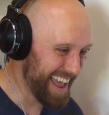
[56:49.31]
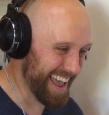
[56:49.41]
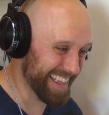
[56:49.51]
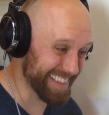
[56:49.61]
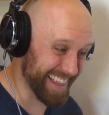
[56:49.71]

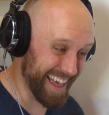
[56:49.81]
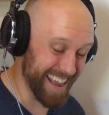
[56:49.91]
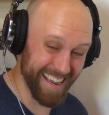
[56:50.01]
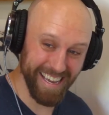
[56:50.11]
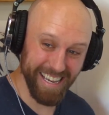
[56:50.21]
And
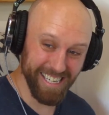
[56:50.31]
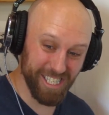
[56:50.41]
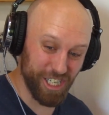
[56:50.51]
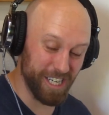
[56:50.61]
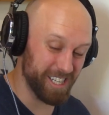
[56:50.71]
like
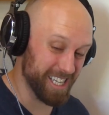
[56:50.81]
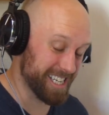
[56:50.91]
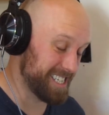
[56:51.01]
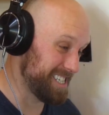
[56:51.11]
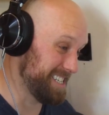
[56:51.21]
she's like
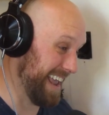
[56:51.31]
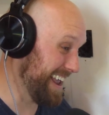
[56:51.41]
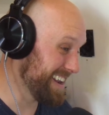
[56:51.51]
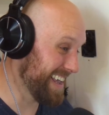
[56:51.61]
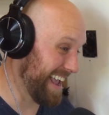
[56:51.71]

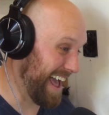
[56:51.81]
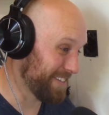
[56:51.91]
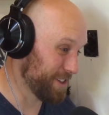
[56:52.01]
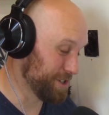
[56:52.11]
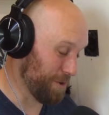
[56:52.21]
standing
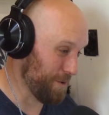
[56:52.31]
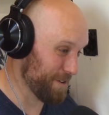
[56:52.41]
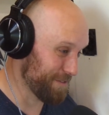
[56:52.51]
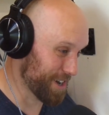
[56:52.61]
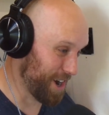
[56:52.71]
at the door
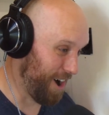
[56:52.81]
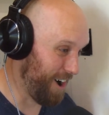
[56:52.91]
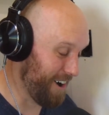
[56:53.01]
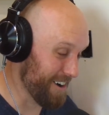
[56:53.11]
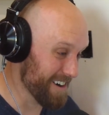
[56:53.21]
of the
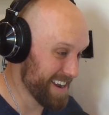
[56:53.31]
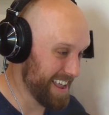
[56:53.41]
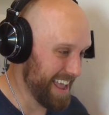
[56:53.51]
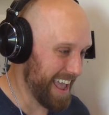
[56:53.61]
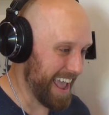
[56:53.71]
car,
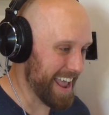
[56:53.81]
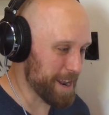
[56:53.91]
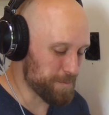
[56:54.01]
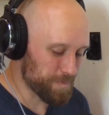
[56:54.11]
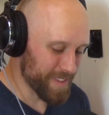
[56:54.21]

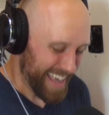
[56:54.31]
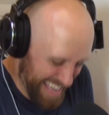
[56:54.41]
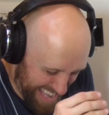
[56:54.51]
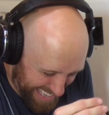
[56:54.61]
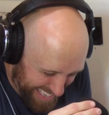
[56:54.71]
and
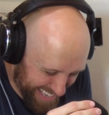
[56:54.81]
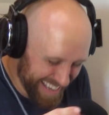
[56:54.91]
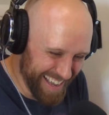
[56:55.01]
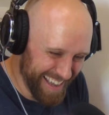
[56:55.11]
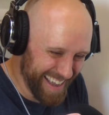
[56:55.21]

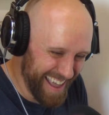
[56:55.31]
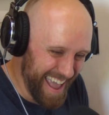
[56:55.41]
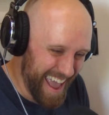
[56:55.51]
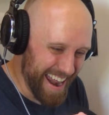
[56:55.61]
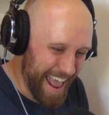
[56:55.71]

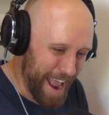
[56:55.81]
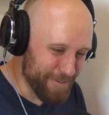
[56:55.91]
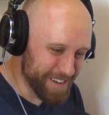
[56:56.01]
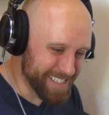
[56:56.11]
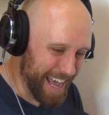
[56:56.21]
and
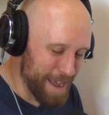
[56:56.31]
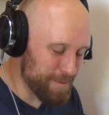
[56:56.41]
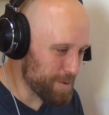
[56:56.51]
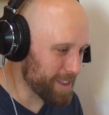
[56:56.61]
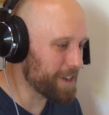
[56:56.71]
every time
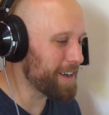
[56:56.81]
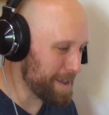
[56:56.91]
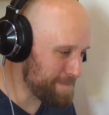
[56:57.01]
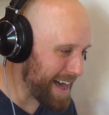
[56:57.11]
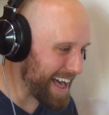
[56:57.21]
we were like, okay,
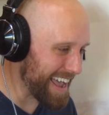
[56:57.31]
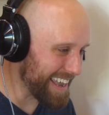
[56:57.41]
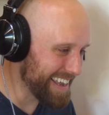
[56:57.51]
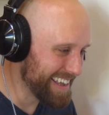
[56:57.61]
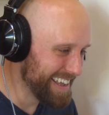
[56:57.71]

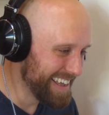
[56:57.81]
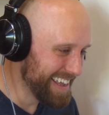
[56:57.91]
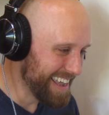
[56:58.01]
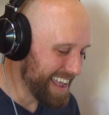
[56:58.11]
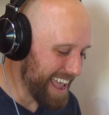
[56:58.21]
bye,
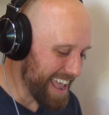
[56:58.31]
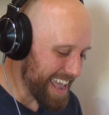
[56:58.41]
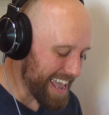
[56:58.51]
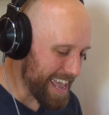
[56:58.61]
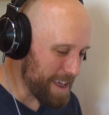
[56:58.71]

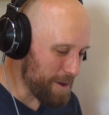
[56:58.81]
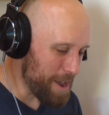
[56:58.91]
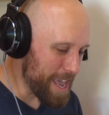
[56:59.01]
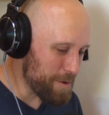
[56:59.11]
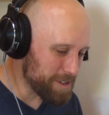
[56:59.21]

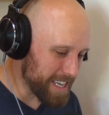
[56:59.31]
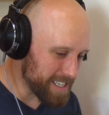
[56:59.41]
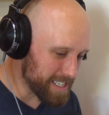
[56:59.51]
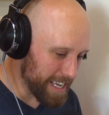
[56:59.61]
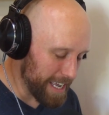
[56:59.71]
it was
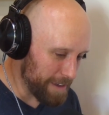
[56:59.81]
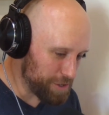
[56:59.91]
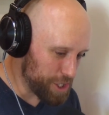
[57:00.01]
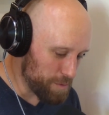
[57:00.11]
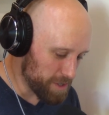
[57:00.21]
as if
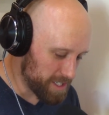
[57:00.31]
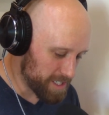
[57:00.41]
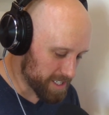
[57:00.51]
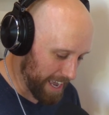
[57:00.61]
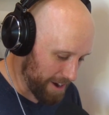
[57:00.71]
she was
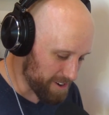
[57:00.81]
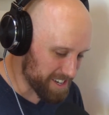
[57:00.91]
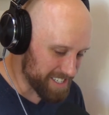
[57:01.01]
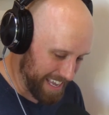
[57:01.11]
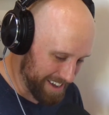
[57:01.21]
scared
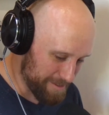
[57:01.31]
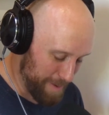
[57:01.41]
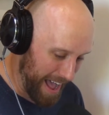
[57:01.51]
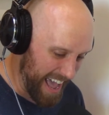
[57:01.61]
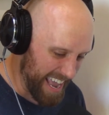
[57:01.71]
to say
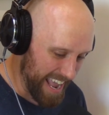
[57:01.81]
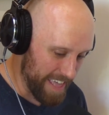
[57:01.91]
goodbye,